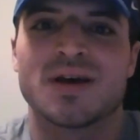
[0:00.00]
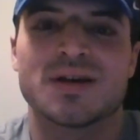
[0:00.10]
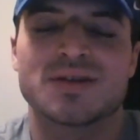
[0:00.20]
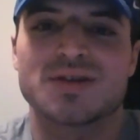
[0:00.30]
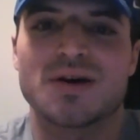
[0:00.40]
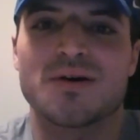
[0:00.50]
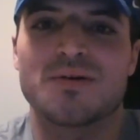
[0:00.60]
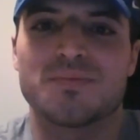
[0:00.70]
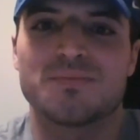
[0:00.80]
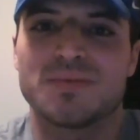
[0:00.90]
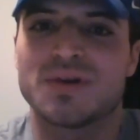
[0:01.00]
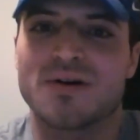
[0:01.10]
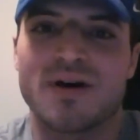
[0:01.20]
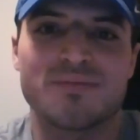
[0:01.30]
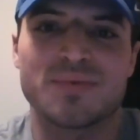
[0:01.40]
So, you know,
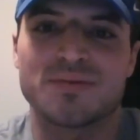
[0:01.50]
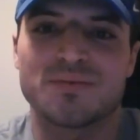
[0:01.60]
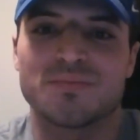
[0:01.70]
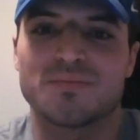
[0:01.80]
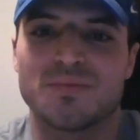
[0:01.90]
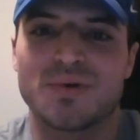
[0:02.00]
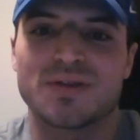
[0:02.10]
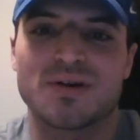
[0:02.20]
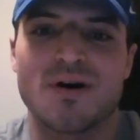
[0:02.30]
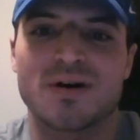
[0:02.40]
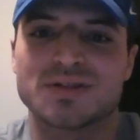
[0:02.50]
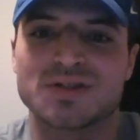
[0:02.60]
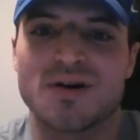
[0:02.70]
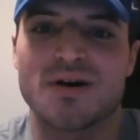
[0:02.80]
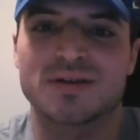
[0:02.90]
I've been with
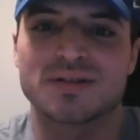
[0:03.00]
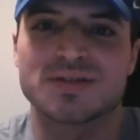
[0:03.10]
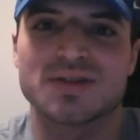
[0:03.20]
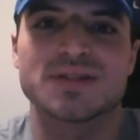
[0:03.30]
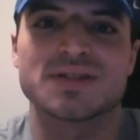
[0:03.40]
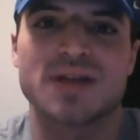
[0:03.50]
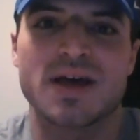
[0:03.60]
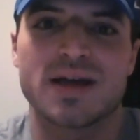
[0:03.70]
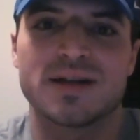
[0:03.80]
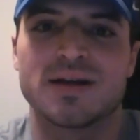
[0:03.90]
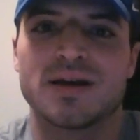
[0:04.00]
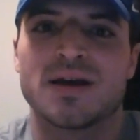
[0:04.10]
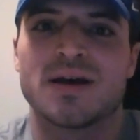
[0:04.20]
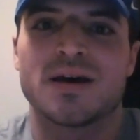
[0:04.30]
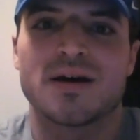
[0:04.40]
Coginchaug since then.
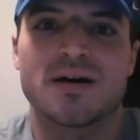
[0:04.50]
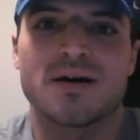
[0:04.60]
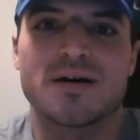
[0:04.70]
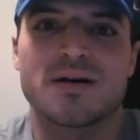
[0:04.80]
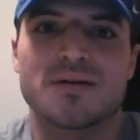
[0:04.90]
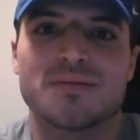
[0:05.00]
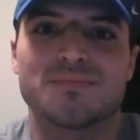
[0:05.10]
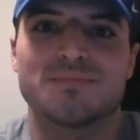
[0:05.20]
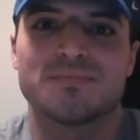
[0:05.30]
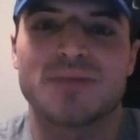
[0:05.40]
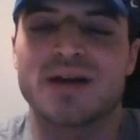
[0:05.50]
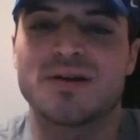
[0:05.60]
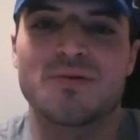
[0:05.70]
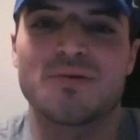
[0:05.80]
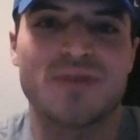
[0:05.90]
I
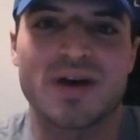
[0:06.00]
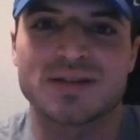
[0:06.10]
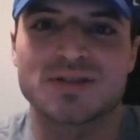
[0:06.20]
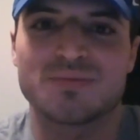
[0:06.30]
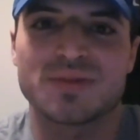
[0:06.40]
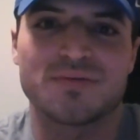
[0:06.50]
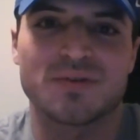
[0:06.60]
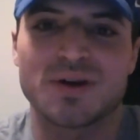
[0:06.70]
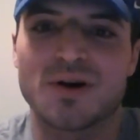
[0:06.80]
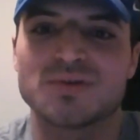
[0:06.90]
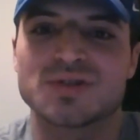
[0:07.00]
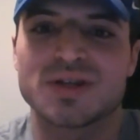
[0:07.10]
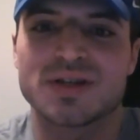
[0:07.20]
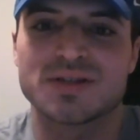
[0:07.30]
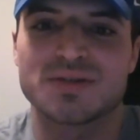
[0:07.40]
know we've had some different
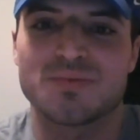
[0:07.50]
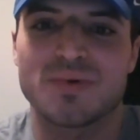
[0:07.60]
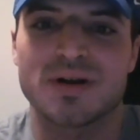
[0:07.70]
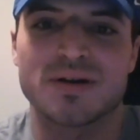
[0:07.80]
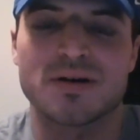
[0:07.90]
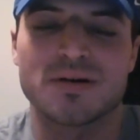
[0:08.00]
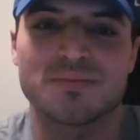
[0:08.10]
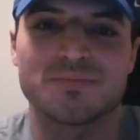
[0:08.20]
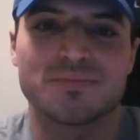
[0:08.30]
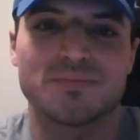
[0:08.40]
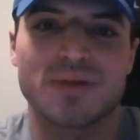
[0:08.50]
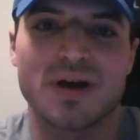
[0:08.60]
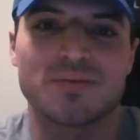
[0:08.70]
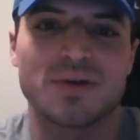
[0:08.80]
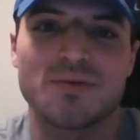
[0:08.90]
coaches, but I
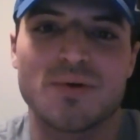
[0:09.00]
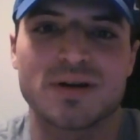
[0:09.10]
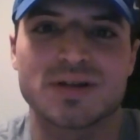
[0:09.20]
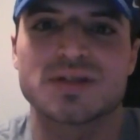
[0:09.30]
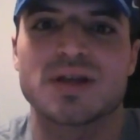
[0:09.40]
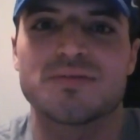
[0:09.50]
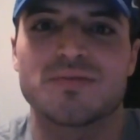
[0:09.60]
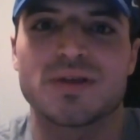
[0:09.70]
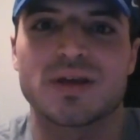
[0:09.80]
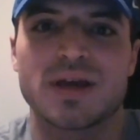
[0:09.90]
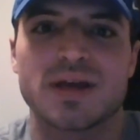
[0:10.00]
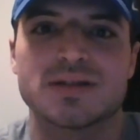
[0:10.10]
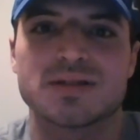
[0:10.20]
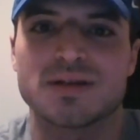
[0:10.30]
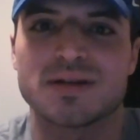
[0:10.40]
really wanted to stay for the
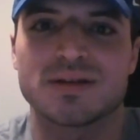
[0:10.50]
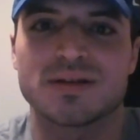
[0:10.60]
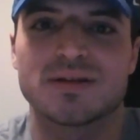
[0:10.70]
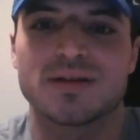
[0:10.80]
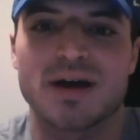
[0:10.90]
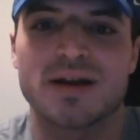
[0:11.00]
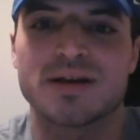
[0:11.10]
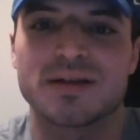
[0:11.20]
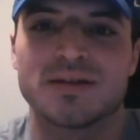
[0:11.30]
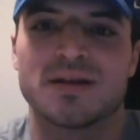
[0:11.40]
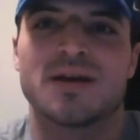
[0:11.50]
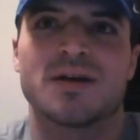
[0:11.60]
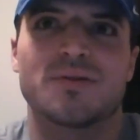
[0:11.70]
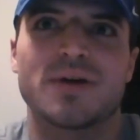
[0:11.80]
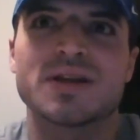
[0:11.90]
kids and kind of
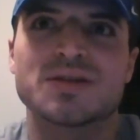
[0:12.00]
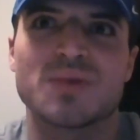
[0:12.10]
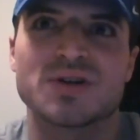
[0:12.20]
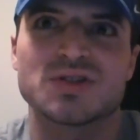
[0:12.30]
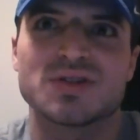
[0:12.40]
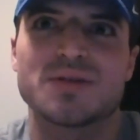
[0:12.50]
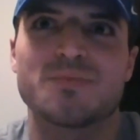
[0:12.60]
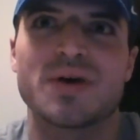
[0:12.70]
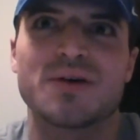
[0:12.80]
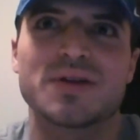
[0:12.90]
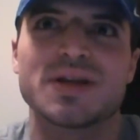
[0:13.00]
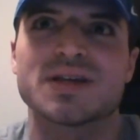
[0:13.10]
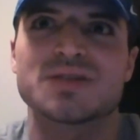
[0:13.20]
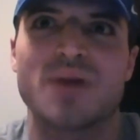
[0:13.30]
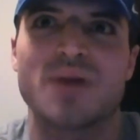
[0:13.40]
create as much stability
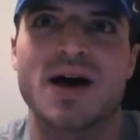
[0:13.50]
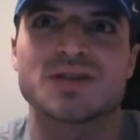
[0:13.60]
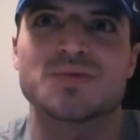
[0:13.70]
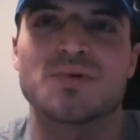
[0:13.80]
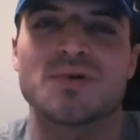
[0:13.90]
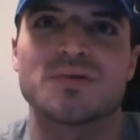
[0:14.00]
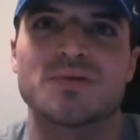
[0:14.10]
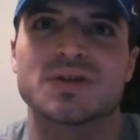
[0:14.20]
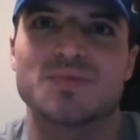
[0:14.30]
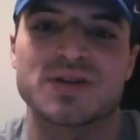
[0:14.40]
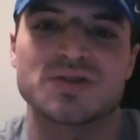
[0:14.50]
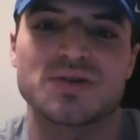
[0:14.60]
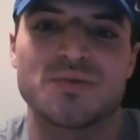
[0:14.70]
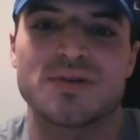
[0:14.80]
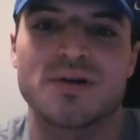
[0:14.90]
as possible,
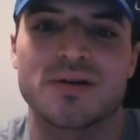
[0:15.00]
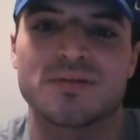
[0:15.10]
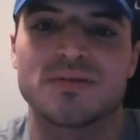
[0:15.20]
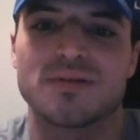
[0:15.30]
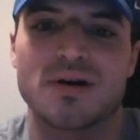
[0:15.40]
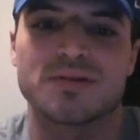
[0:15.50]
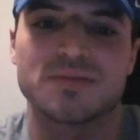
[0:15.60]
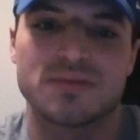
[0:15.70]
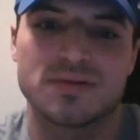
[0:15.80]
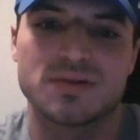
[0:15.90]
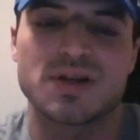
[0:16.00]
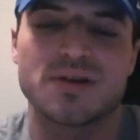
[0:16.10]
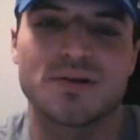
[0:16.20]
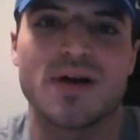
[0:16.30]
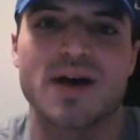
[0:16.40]
especially with our
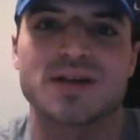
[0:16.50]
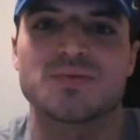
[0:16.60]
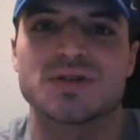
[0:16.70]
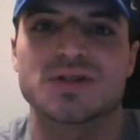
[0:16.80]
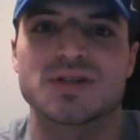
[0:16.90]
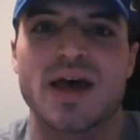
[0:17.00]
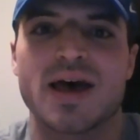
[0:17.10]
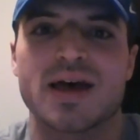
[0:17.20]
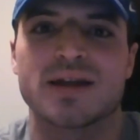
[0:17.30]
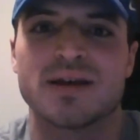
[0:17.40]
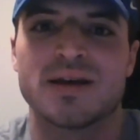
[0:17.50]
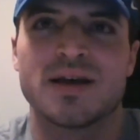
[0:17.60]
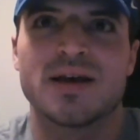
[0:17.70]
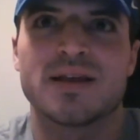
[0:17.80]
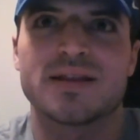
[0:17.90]
senior class we just had,
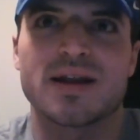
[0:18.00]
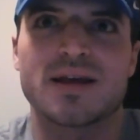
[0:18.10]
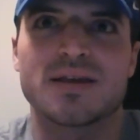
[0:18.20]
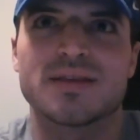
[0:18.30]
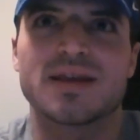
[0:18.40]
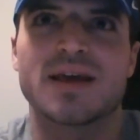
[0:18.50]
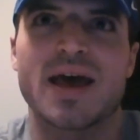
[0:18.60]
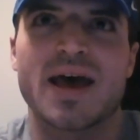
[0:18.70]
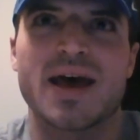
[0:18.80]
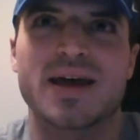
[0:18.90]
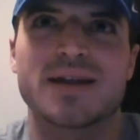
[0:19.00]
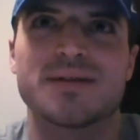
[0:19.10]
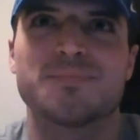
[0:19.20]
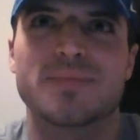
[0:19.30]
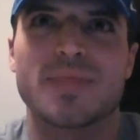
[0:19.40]
that I think had,
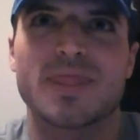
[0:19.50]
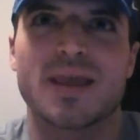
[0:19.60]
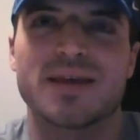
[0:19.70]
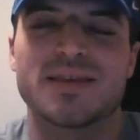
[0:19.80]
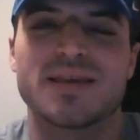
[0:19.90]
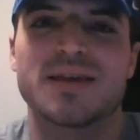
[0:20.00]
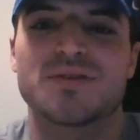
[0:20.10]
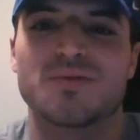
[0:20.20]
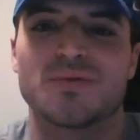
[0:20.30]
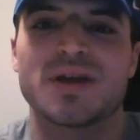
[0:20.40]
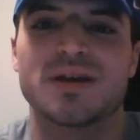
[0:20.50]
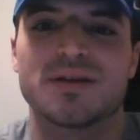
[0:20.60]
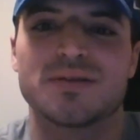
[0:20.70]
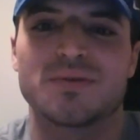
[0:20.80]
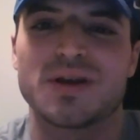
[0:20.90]
I think
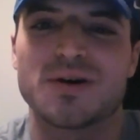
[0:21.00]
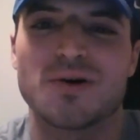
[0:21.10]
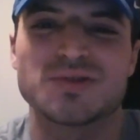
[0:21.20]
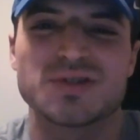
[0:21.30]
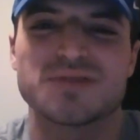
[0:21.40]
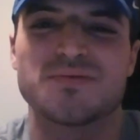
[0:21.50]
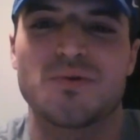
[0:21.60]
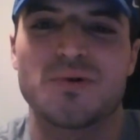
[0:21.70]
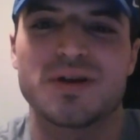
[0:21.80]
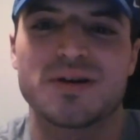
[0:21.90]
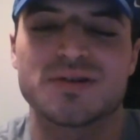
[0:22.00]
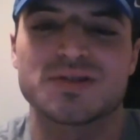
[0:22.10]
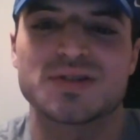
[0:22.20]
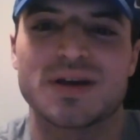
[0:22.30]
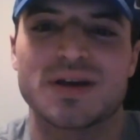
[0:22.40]
three coaches in 4
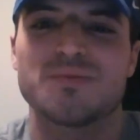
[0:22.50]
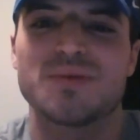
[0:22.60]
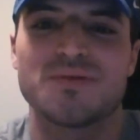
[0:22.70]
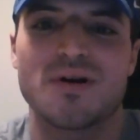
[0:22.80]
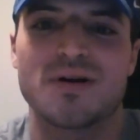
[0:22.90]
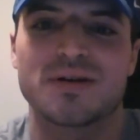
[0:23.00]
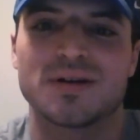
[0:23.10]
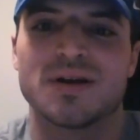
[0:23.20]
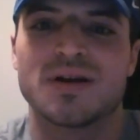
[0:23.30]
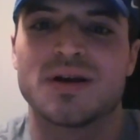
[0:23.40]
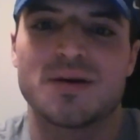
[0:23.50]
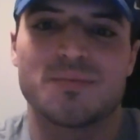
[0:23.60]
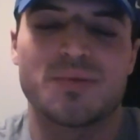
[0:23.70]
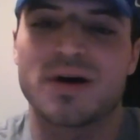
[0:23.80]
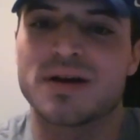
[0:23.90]
years. I could be wrong,
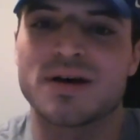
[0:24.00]
but